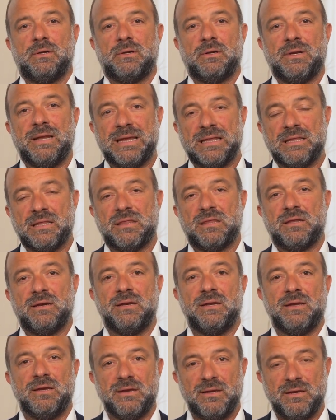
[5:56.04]

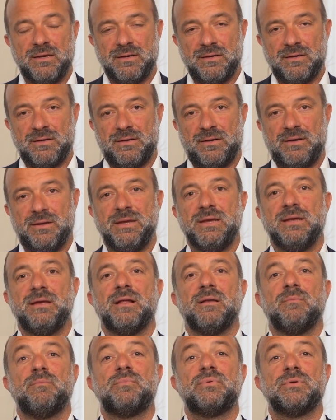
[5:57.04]
lengthy
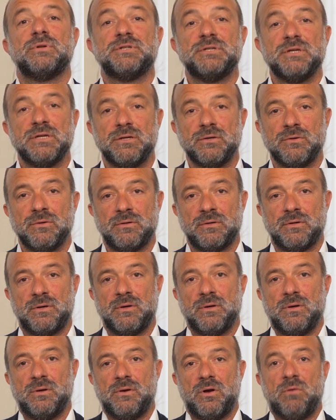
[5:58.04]
legal procedure,
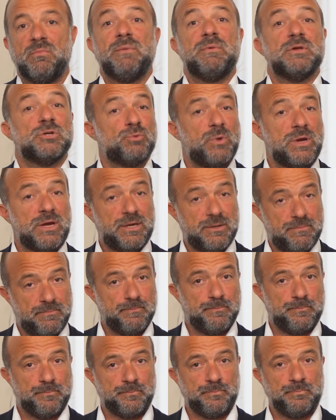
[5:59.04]
or maybe it's quick,
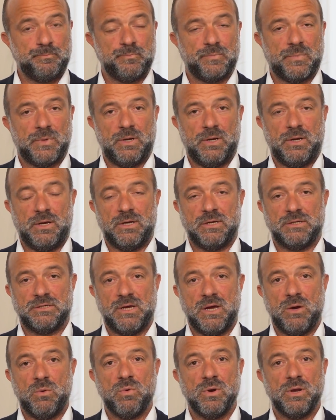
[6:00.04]

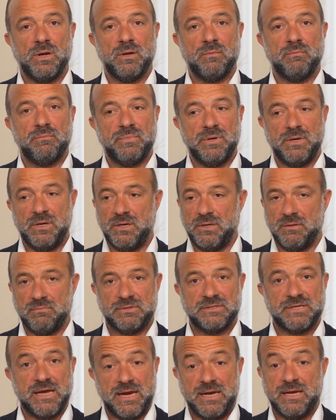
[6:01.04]
as I will
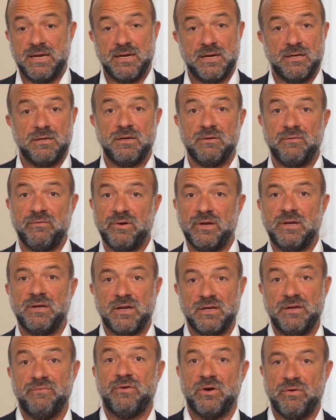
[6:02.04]
be saying
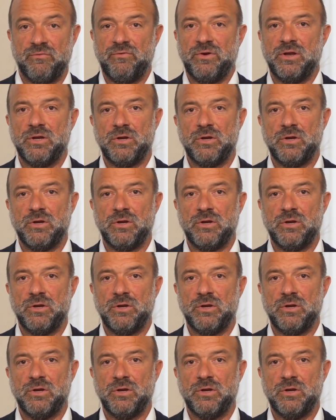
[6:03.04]
in a different